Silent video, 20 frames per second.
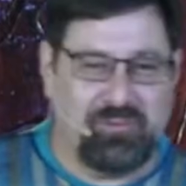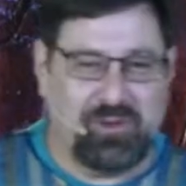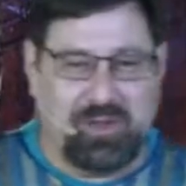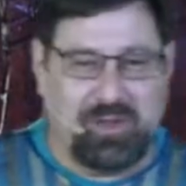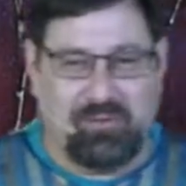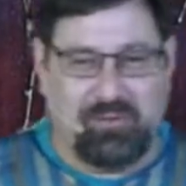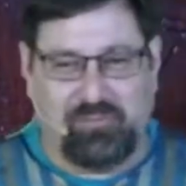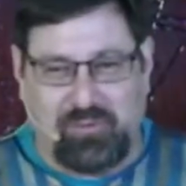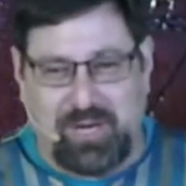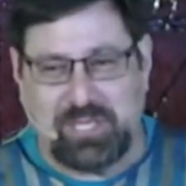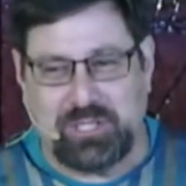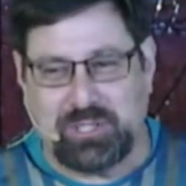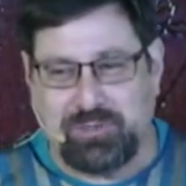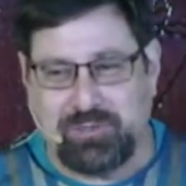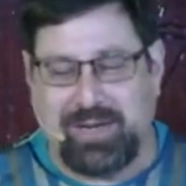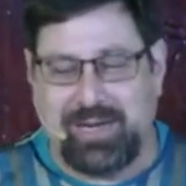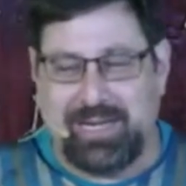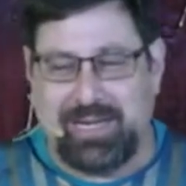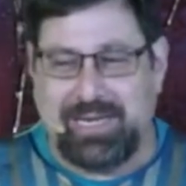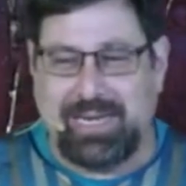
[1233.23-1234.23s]
you know,
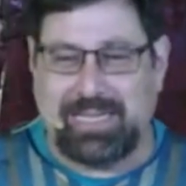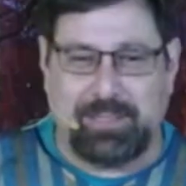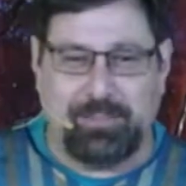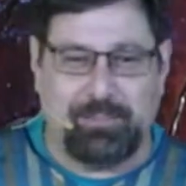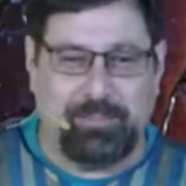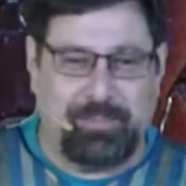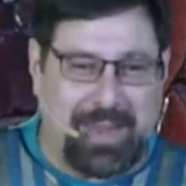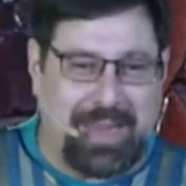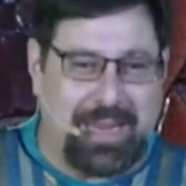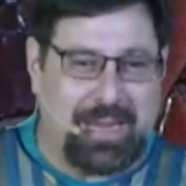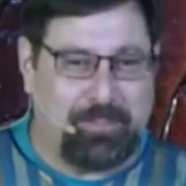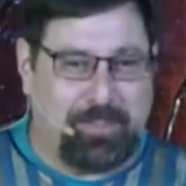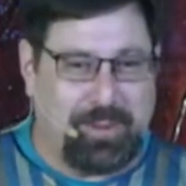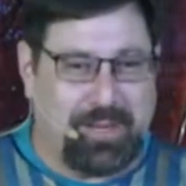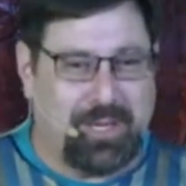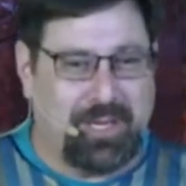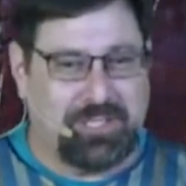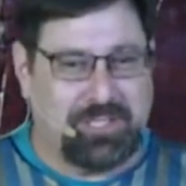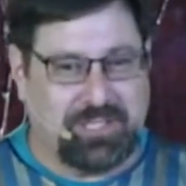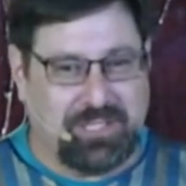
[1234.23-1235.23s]
frustrated at the bank
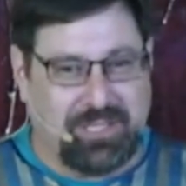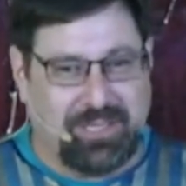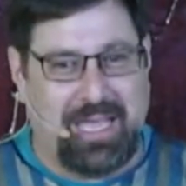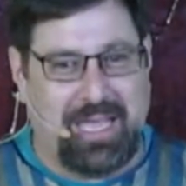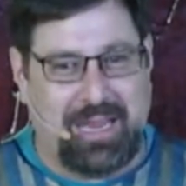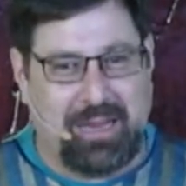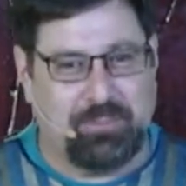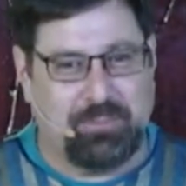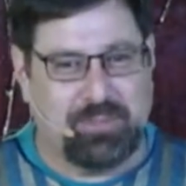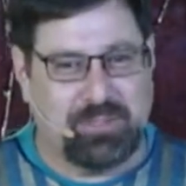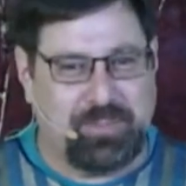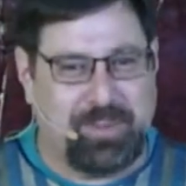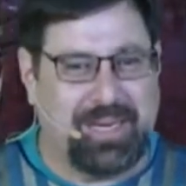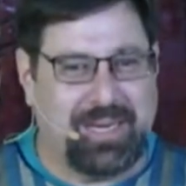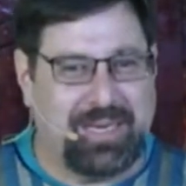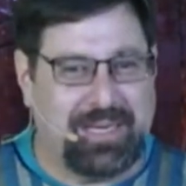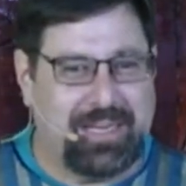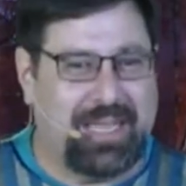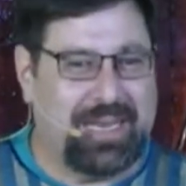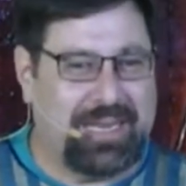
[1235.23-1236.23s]
because the line was
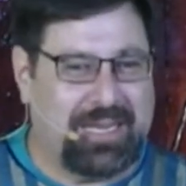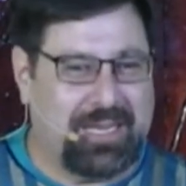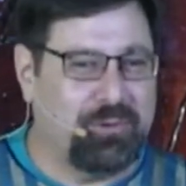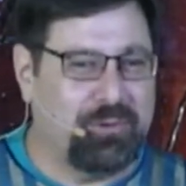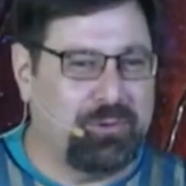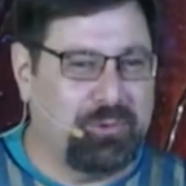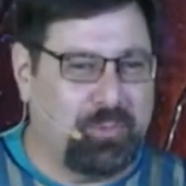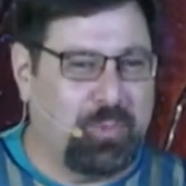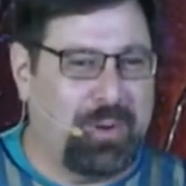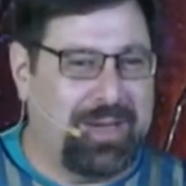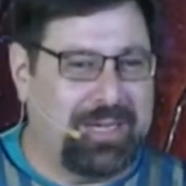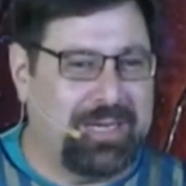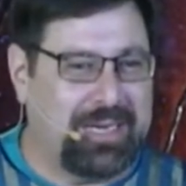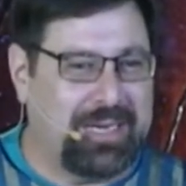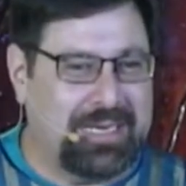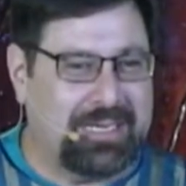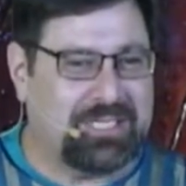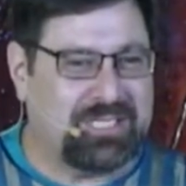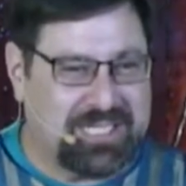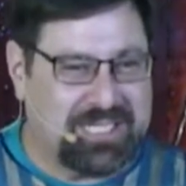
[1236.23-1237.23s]
being like you were waiting
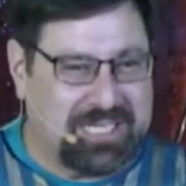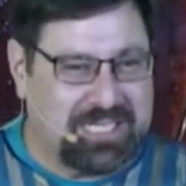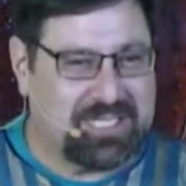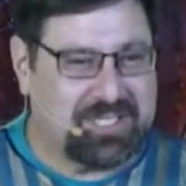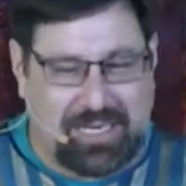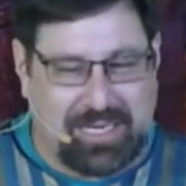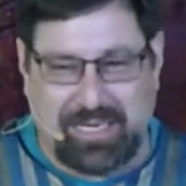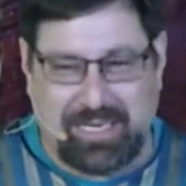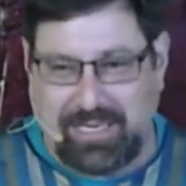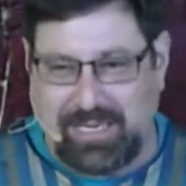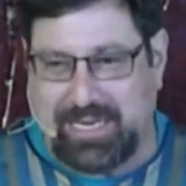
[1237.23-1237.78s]
at six at,